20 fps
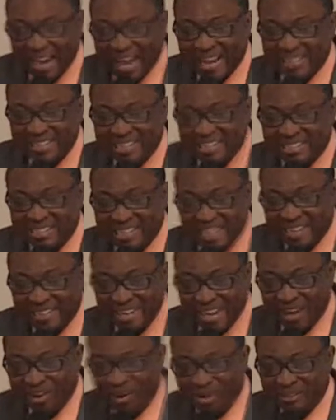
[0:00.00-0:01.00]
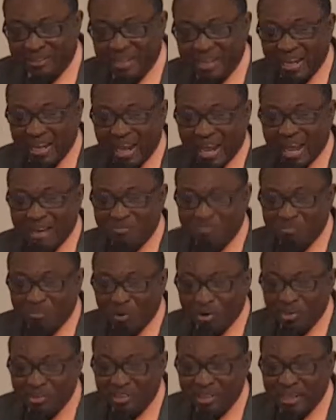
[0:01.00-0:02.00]
and he stayed there. And
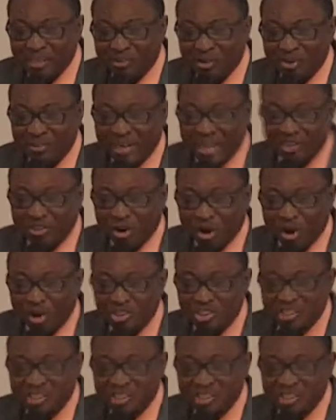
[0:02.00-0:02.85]
Aaron and Hur